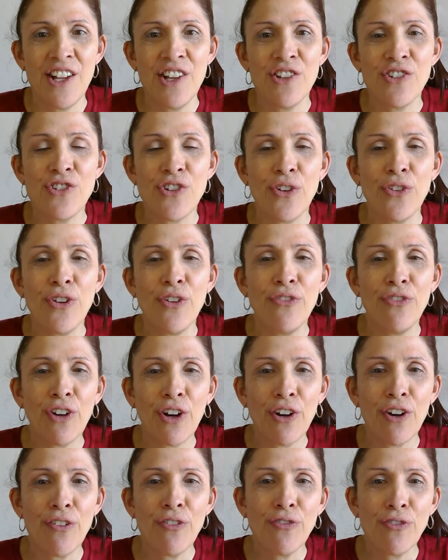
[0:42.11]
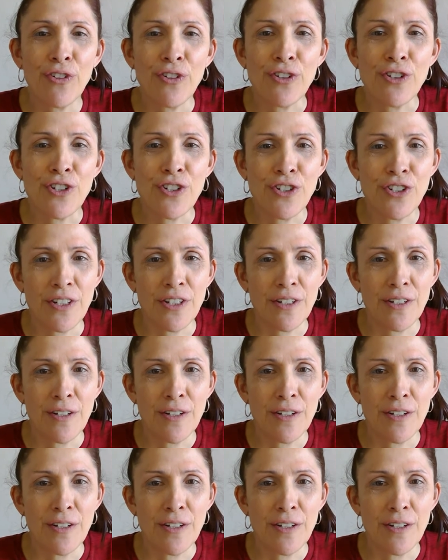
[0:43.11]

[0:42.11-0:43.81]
So the very first